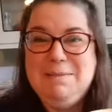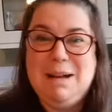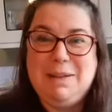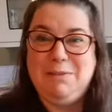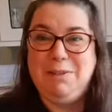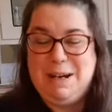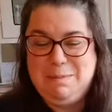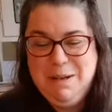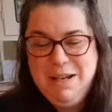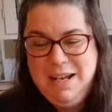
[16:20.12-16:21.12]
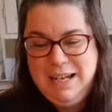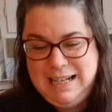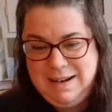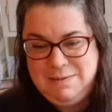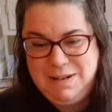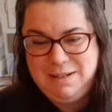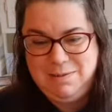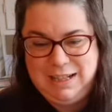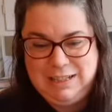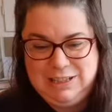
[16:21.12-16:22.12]
I'm on the frame. Now I want to
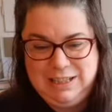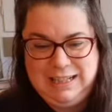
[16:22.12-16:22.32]
wash